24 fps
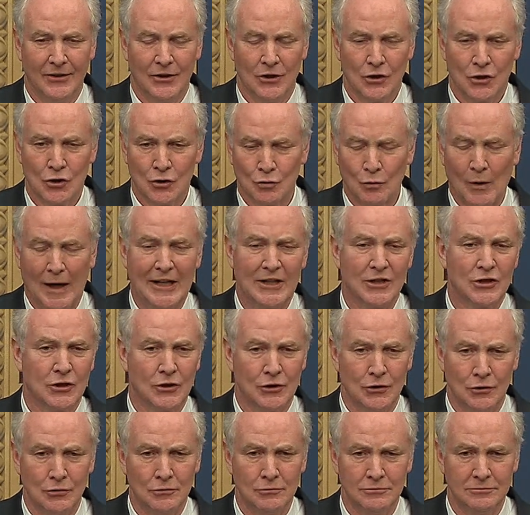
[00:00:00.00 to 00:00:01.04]
Strike
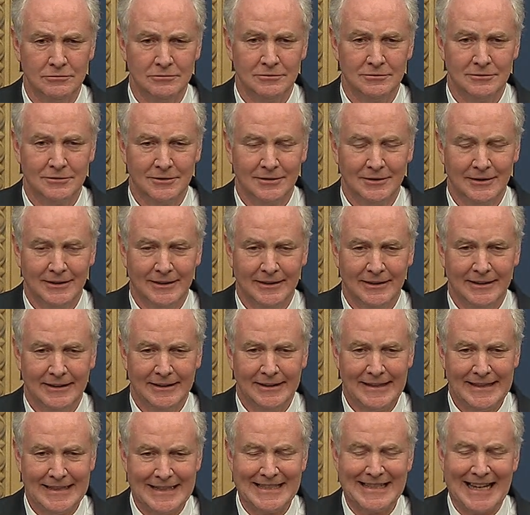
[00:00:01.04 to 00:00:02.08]
two, he's